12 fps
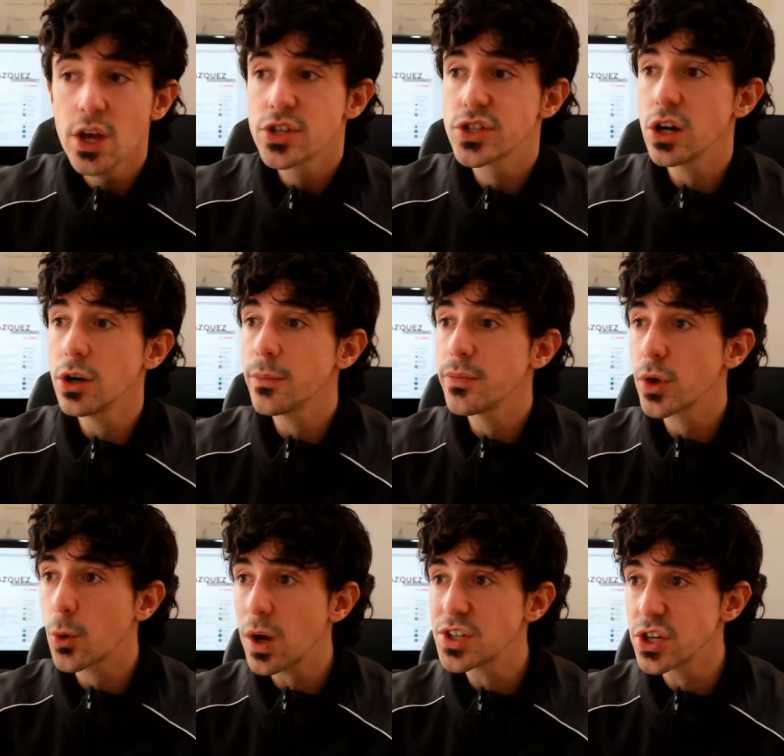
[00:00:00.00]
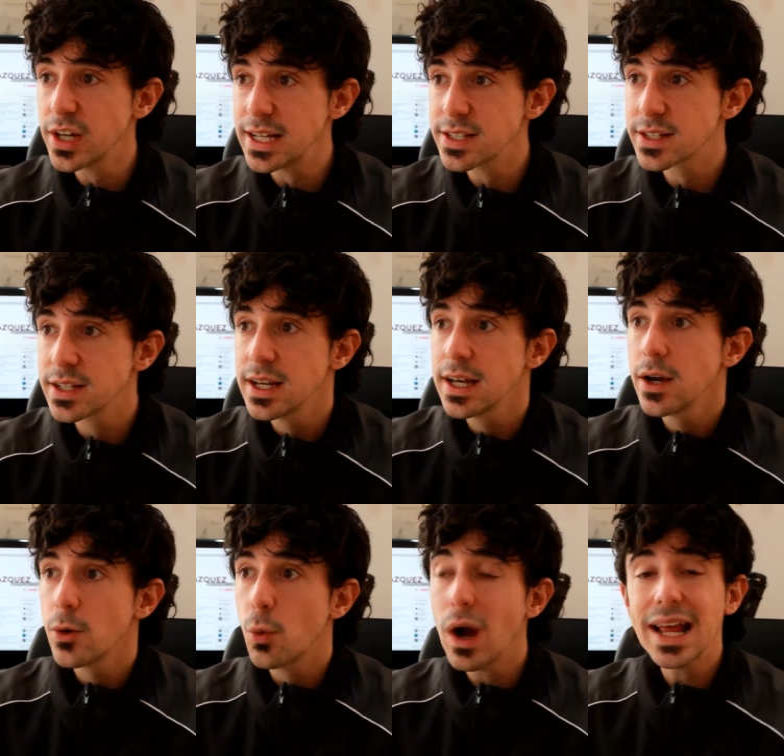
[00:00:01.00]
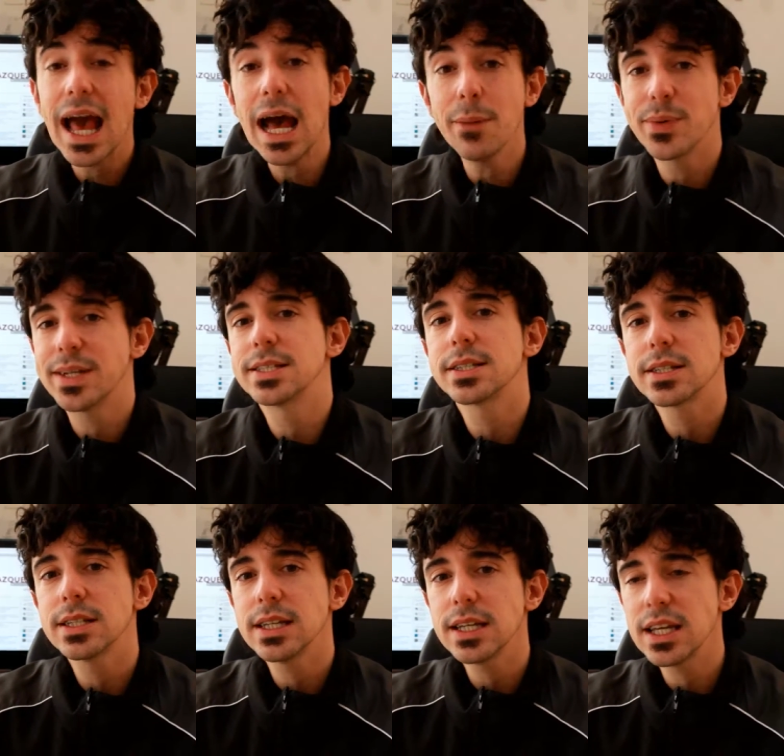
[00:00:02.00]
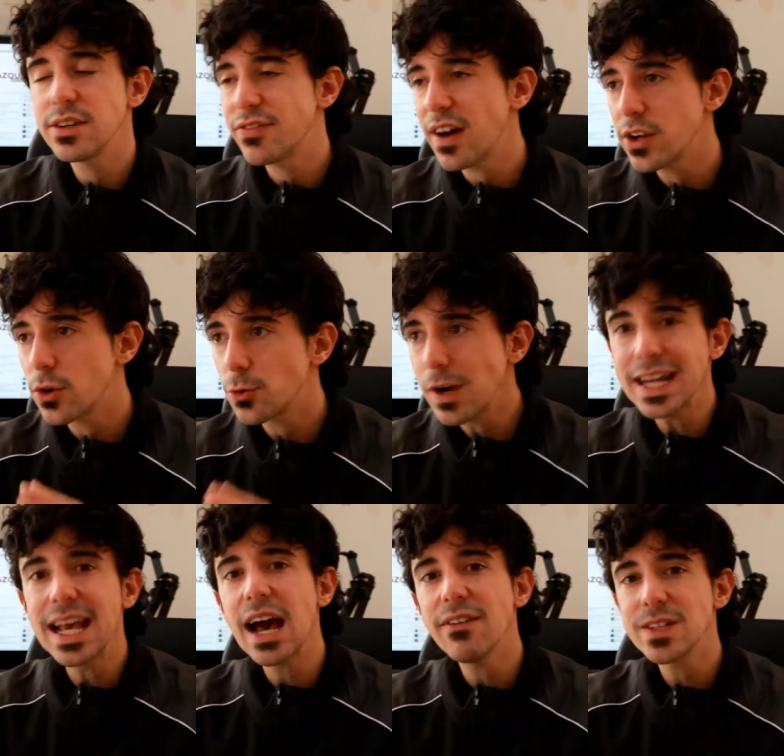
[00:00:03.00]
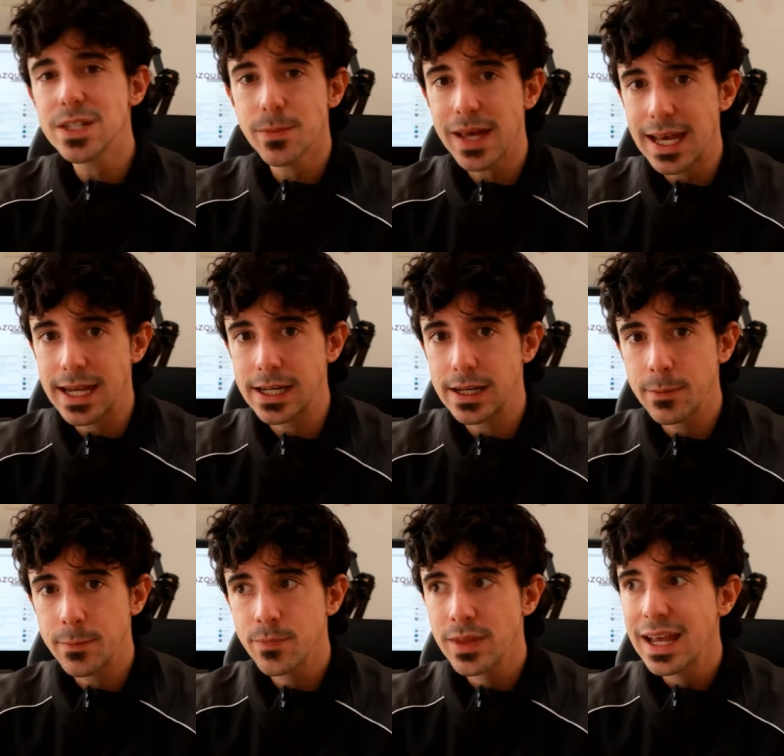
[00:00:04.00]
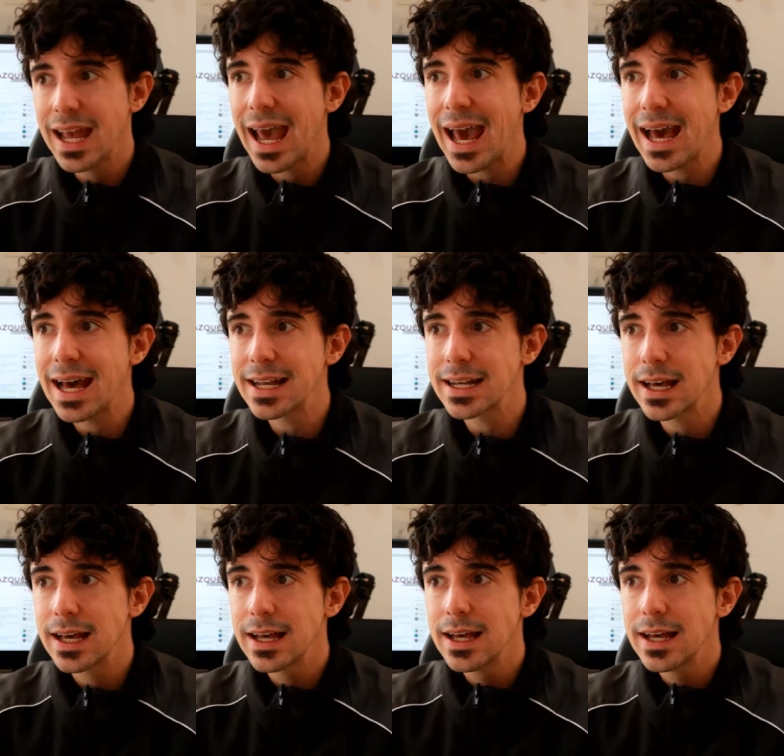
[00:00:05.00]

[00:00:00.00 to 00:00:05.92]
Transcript: So the question is, what happens if I already have a domain, and